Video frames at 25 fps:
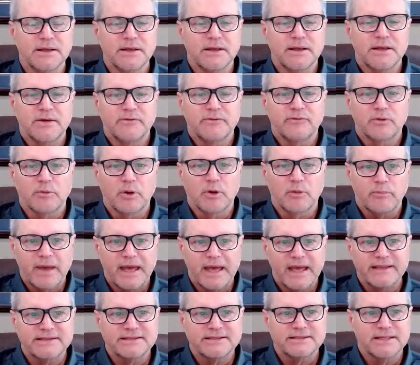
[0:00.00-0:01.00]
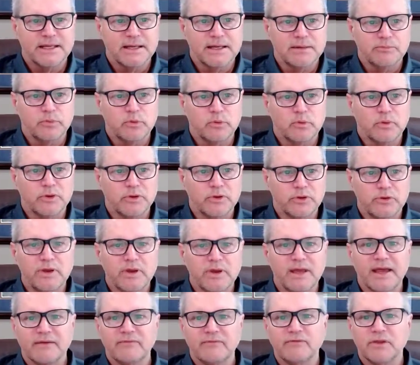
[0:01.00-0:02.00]
from a batch standpoint, you
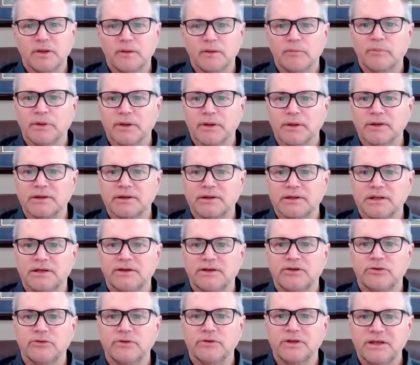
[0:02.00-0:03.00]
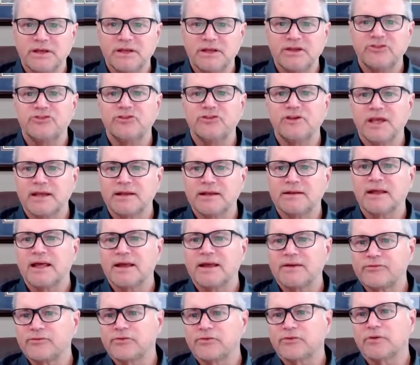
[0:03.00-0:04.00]
have the ability to initiate
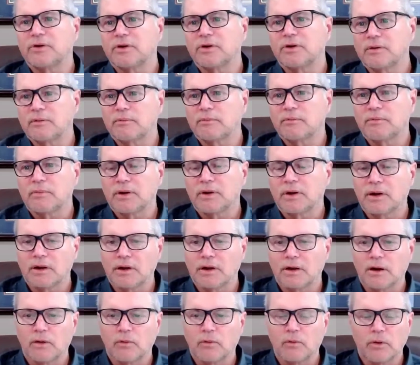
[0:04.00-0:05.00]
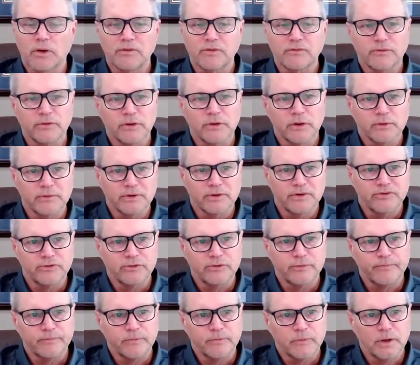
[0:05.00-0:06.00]
that from a workflow engine.